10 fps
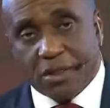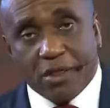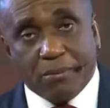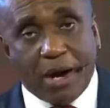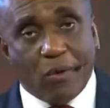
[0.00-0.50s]

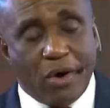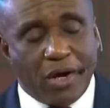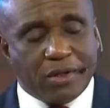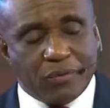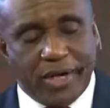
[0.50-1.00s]
Number
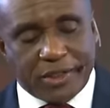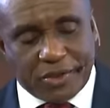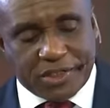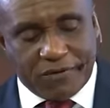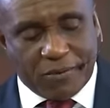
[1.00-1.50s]
one way
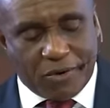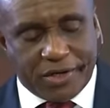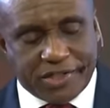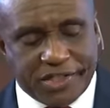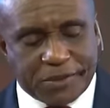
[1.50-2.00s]
to develop
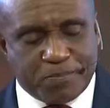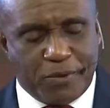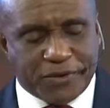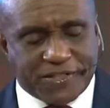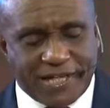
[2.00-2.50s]
courage is
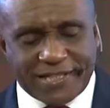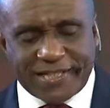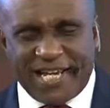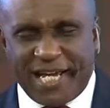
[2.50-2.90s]
possess